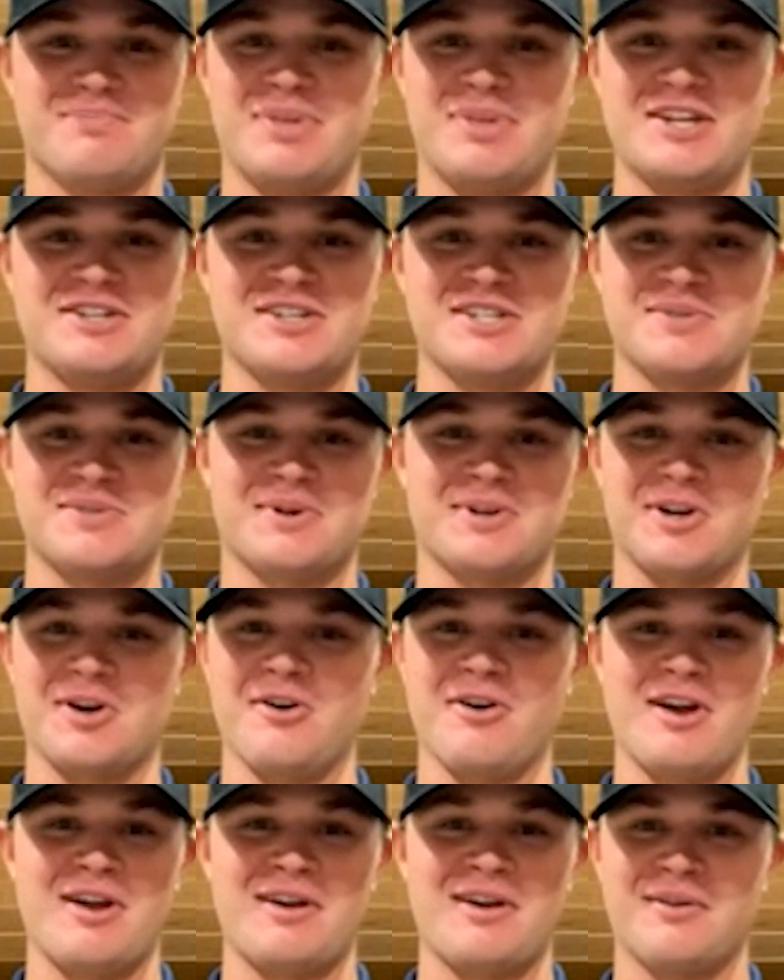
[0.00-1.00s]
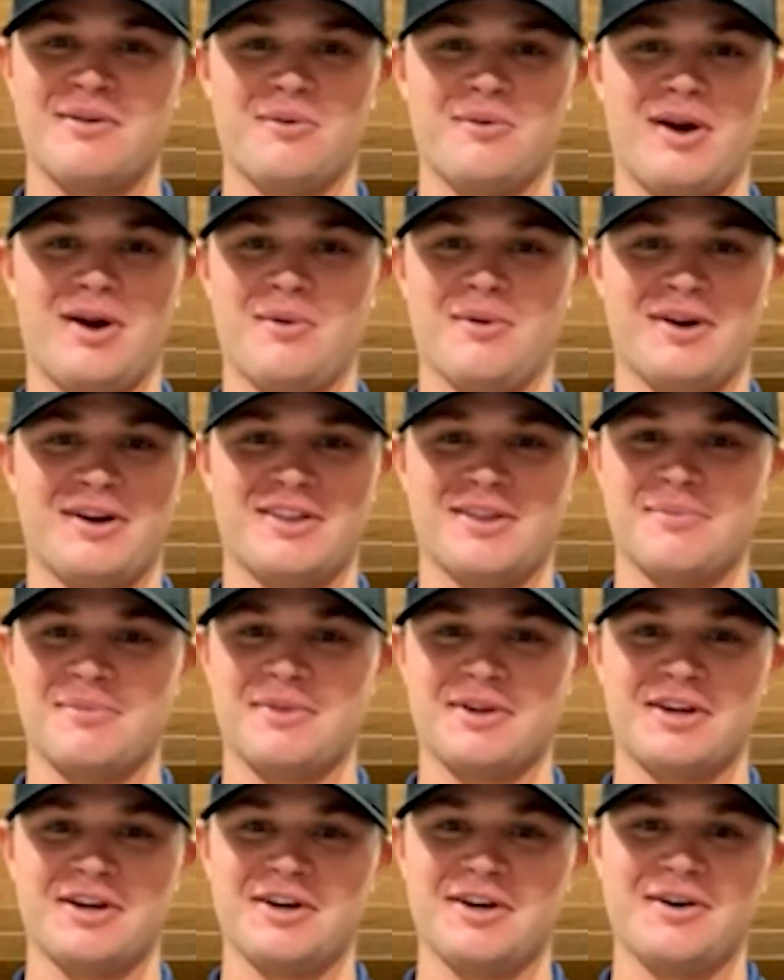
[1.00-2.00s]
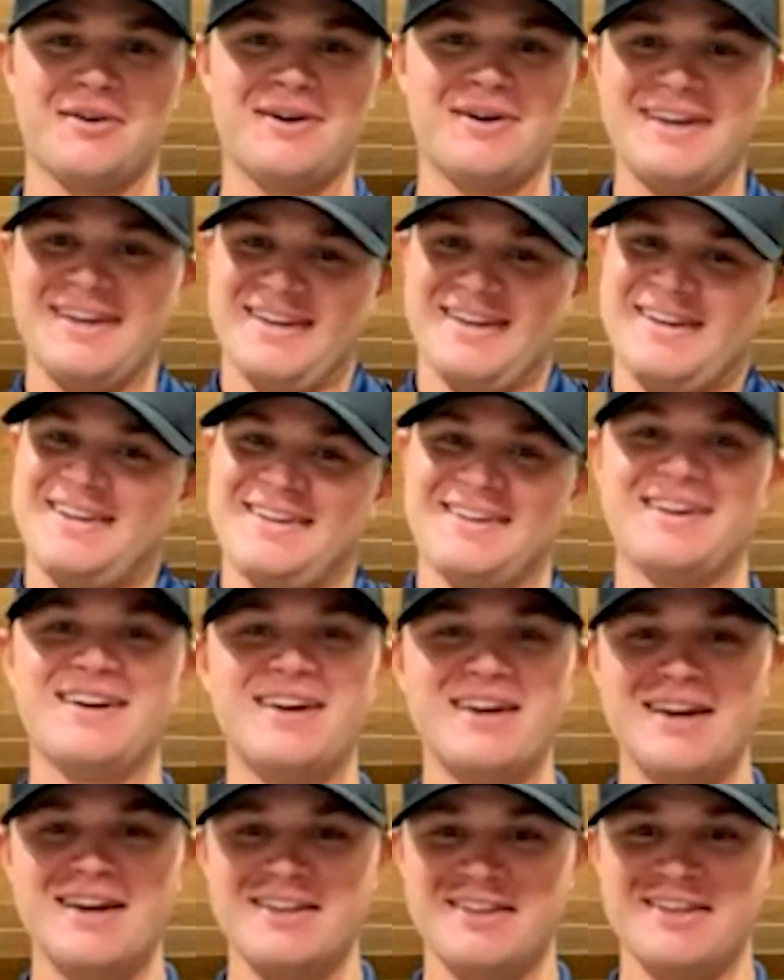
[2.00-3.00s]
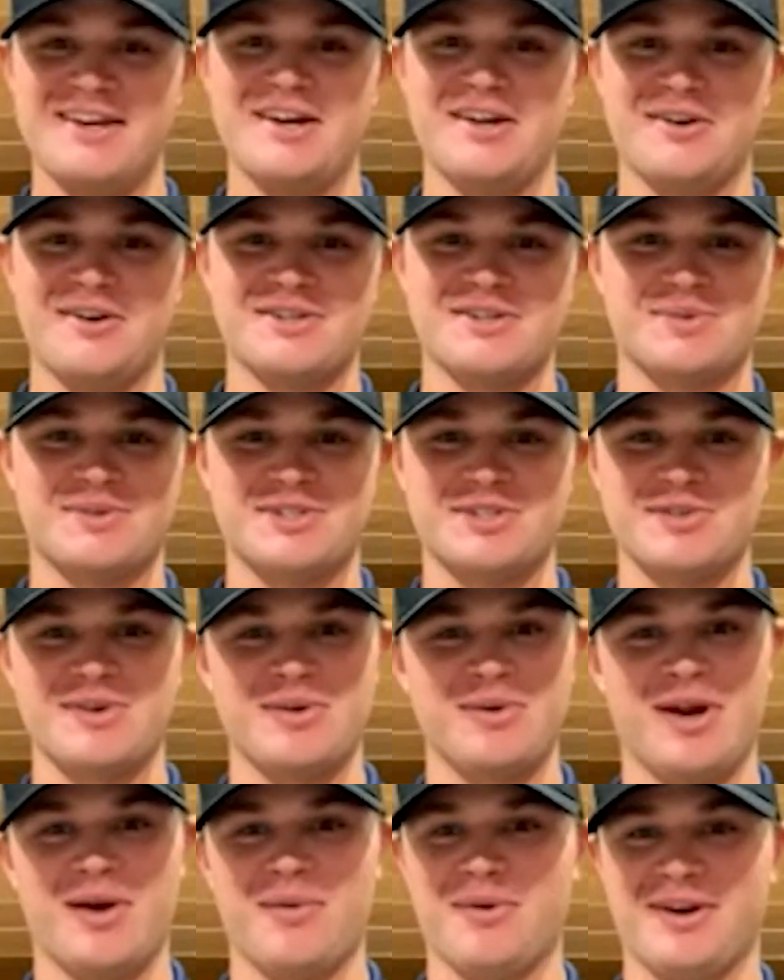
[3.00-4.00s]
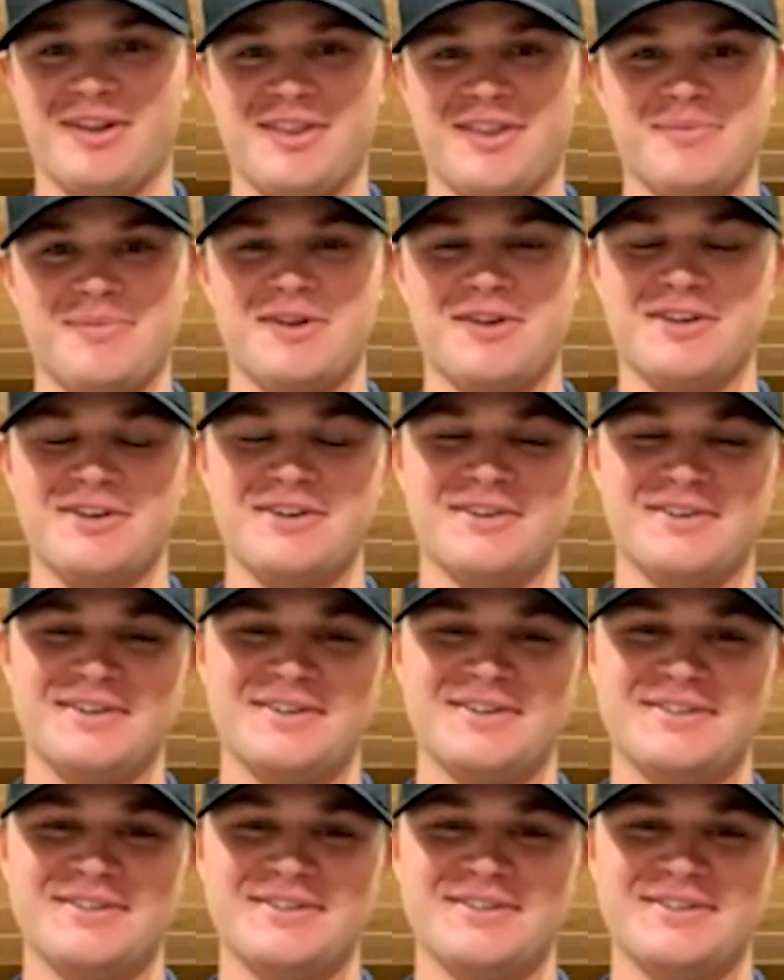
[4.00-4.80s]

pitches were going where I wanted them to go, and the hitters were doing what I wanted them to do.